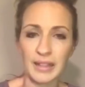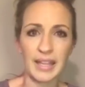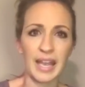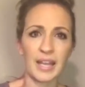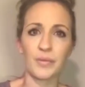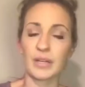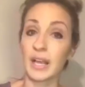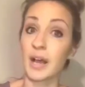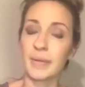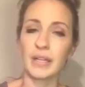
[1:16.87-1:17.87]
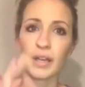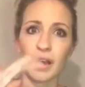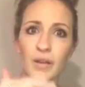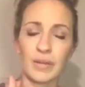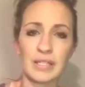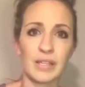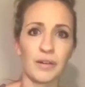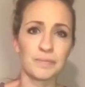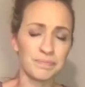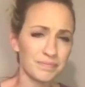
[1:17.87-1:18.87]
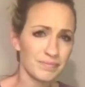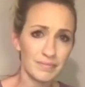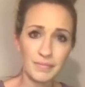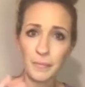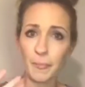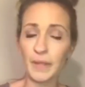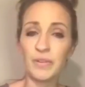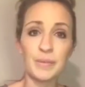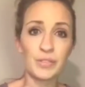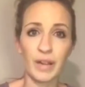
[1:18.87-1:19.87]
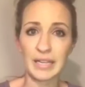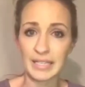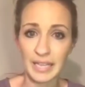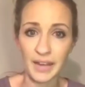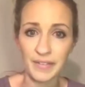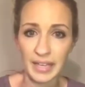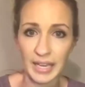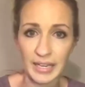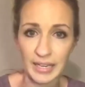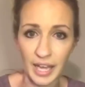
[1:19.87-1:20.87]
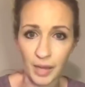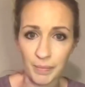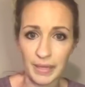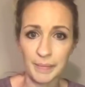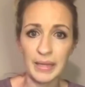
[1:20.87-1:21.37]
They kind of would come and go. And so we've been trying to navigate it and help him.